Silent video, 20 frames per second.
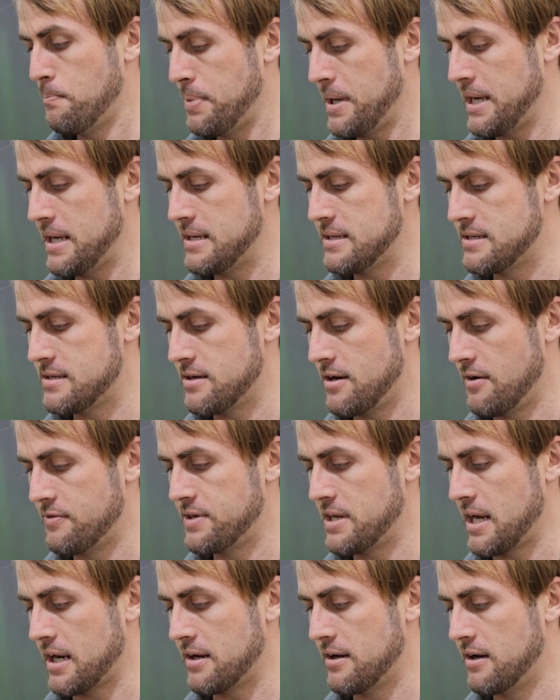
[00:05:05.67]
piece of
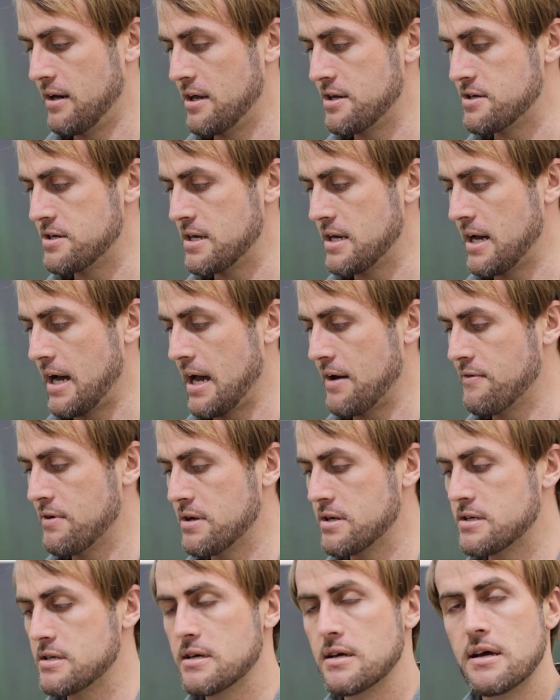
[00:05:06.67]
technology. I
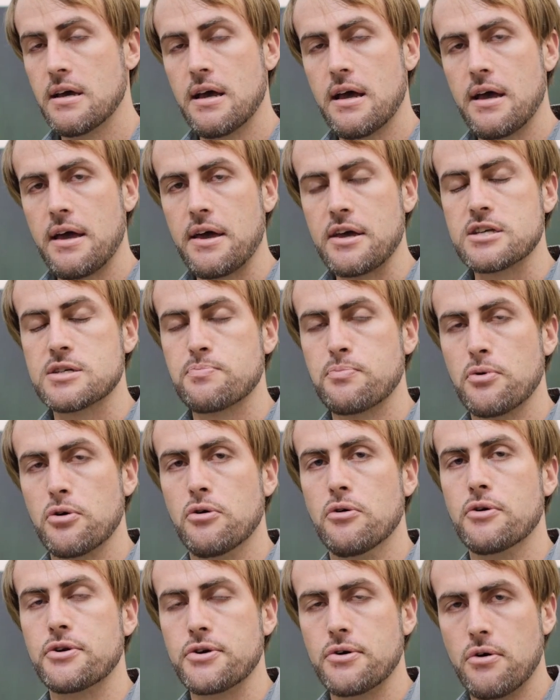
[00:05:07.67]
haven't
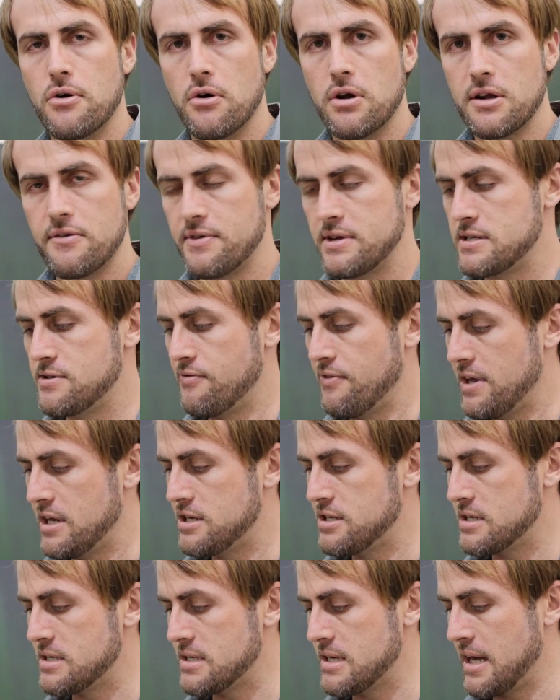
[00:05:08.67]
explored all of its
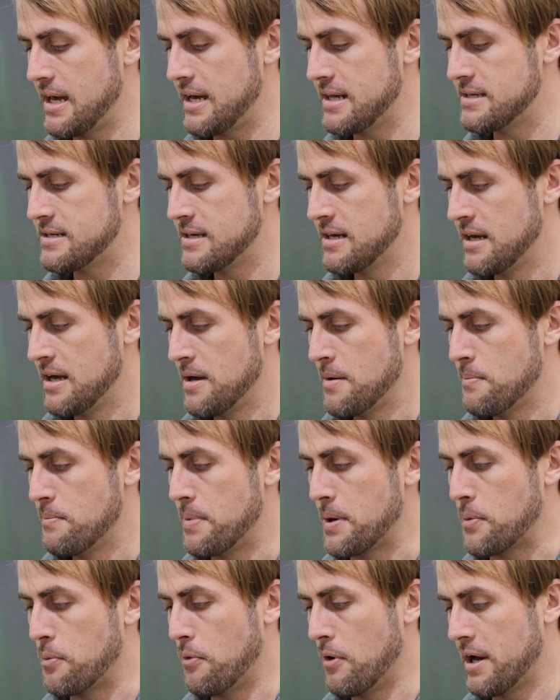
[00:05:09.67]
features yet,
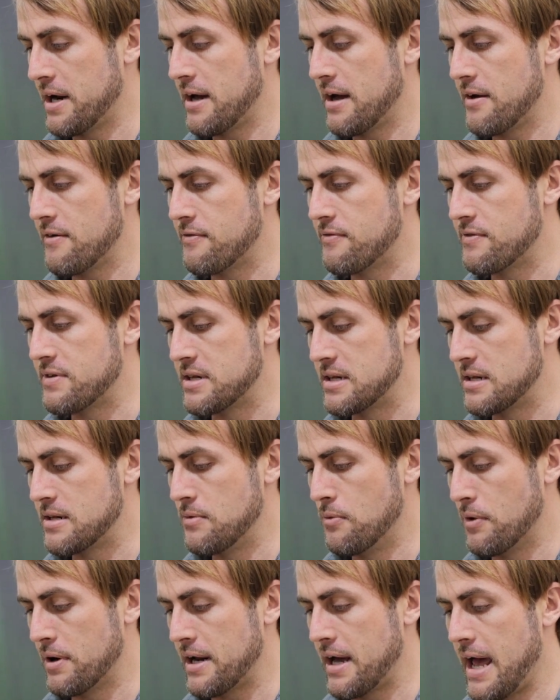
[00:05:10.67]
but what
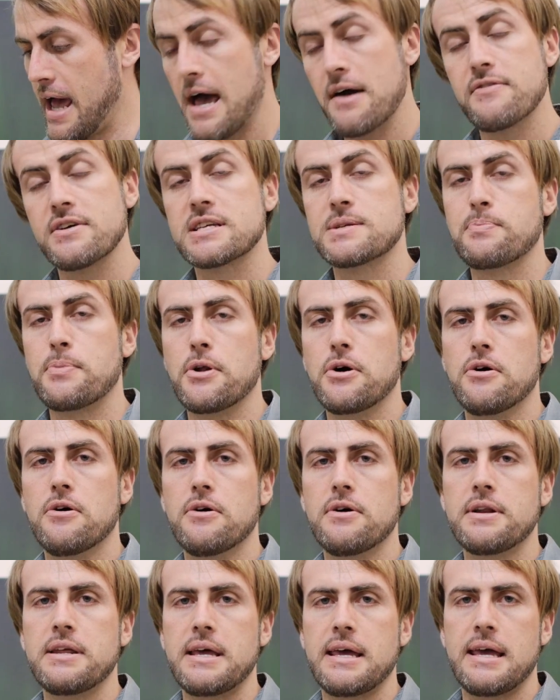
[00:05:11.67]
I have
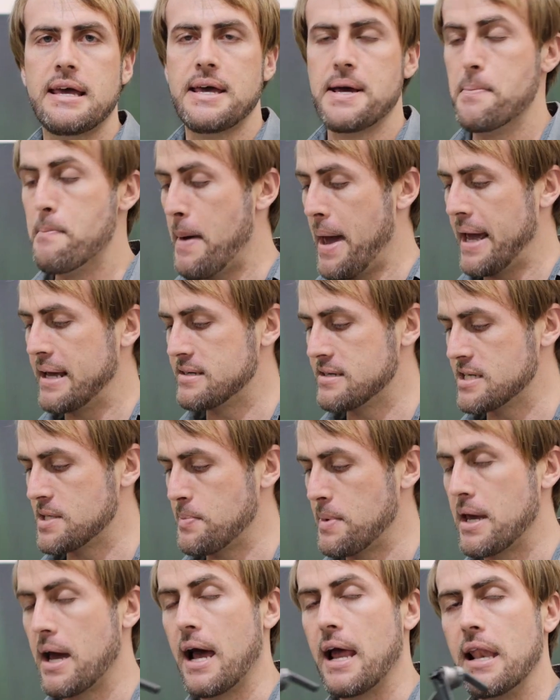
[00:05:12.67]
explored amazes
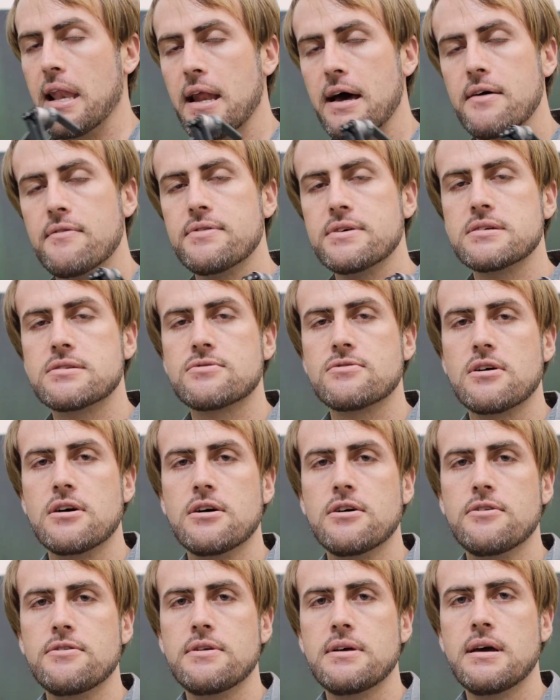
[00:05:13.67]
me. I love this
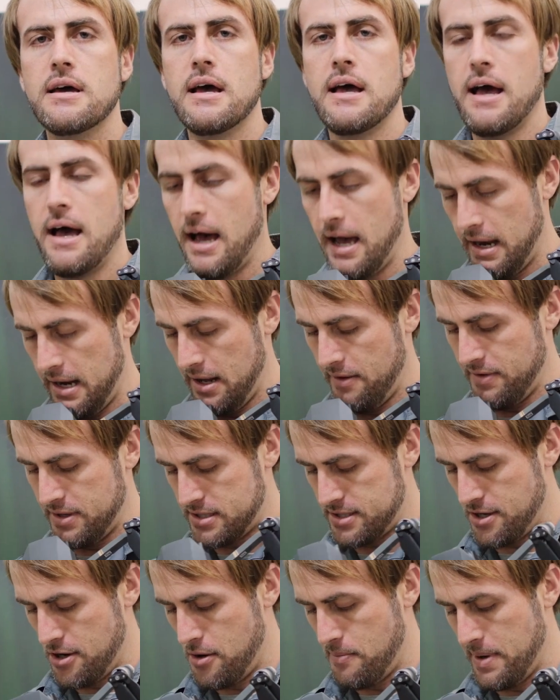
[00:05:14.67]
drone. I love it
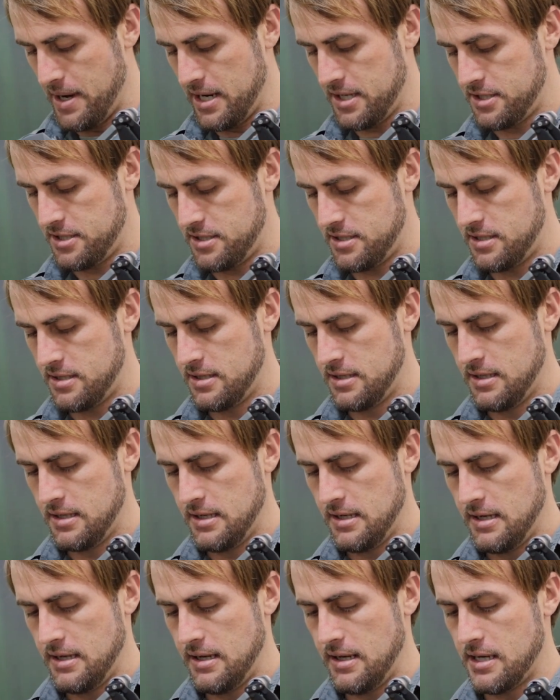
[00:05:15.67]
so much.
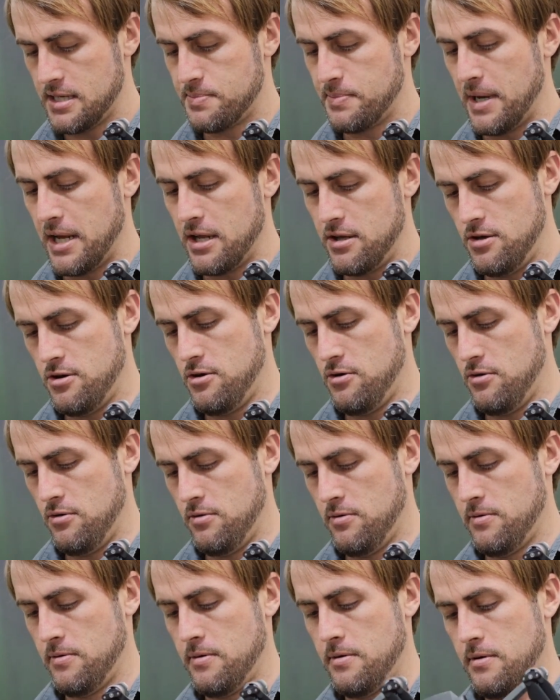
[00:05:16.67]
It is my
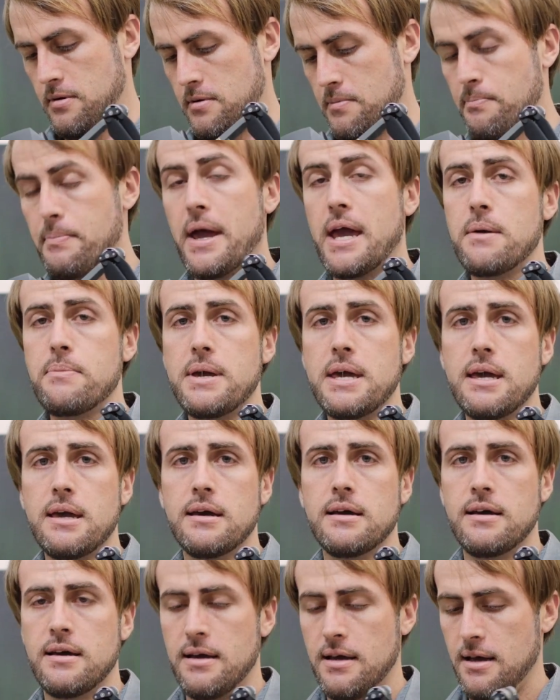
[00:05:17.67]
new
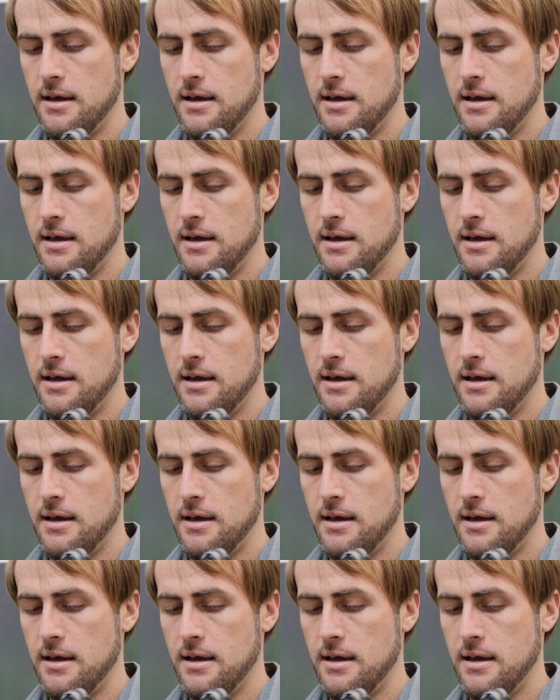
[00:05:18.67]
baby.